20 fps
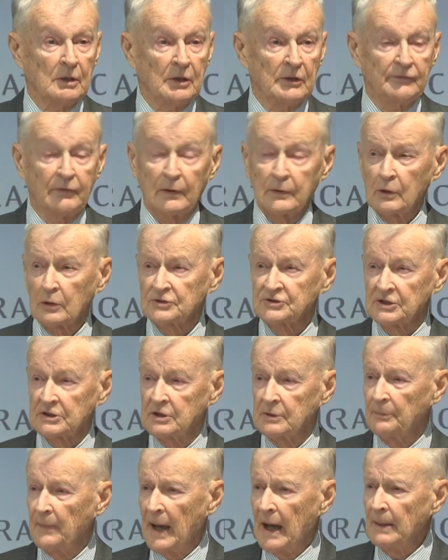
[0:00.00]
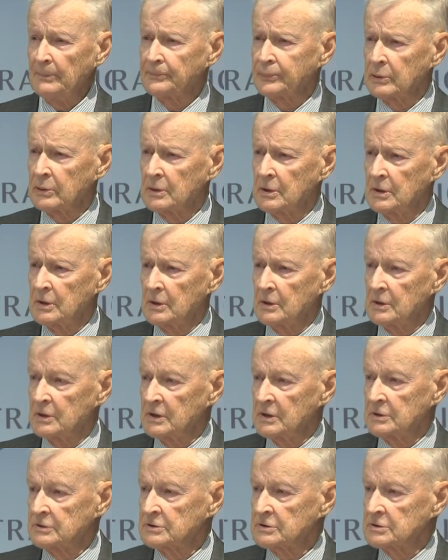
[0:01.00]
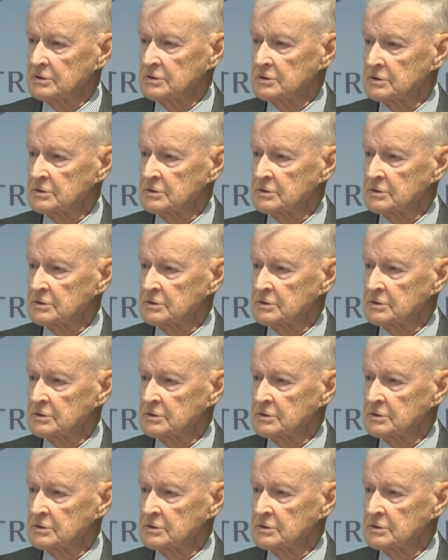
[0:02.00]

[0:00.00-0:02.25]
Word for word: If one looks at the map, it's